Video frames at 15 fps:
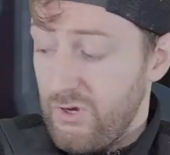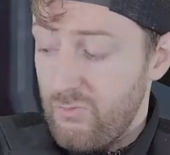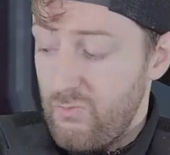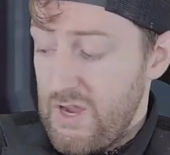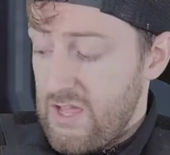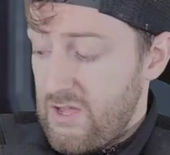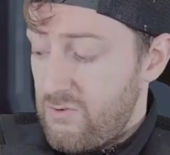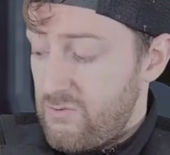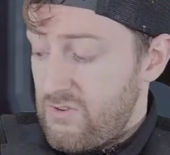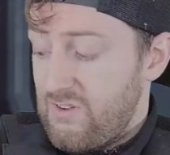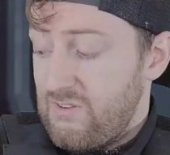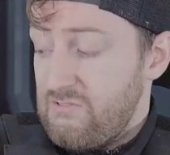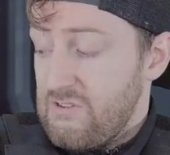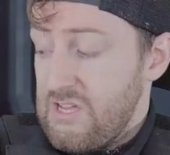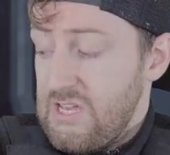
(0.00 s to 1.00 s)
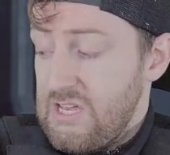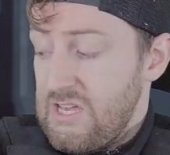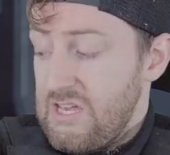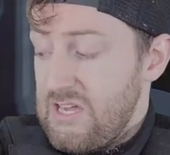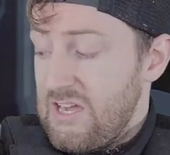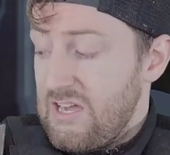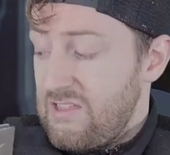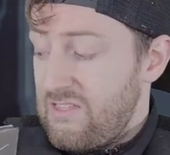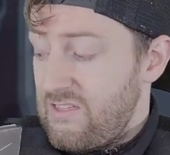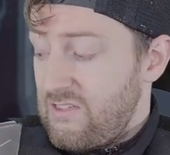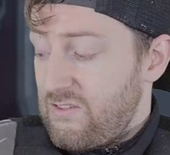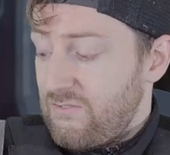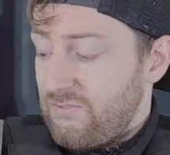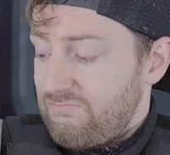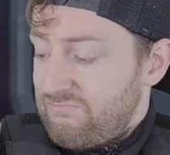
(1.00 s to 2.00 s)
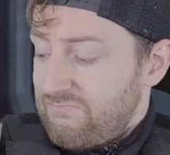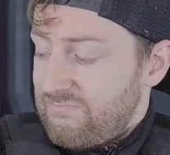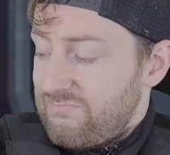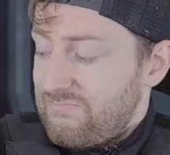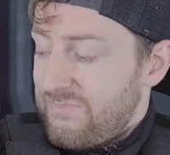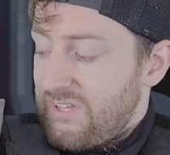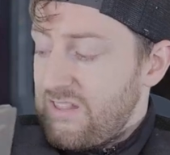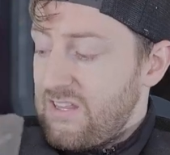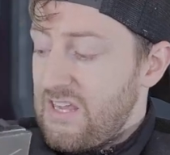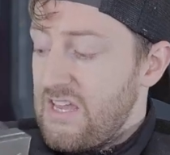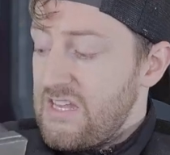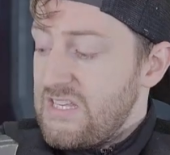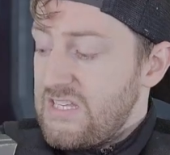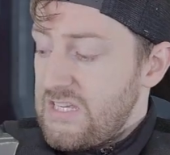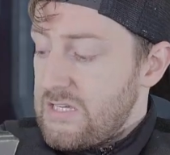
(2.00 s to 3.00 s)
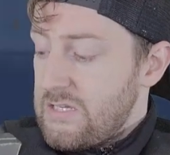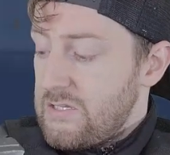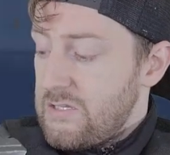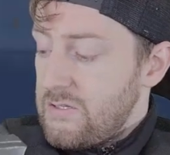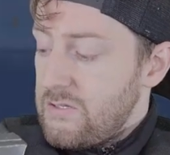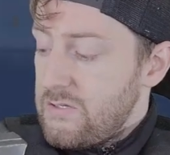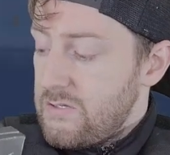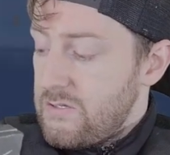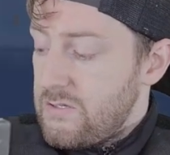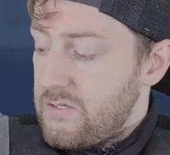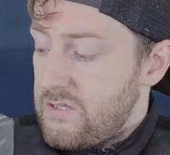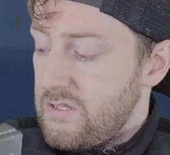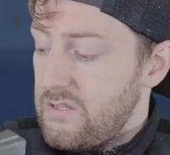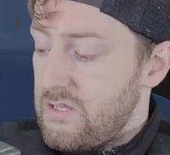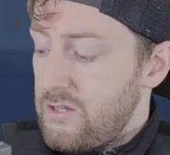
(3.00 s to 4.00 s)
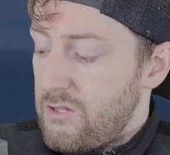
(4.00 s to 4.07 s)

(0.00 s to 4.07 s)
around, and I think you'll get the idea. I think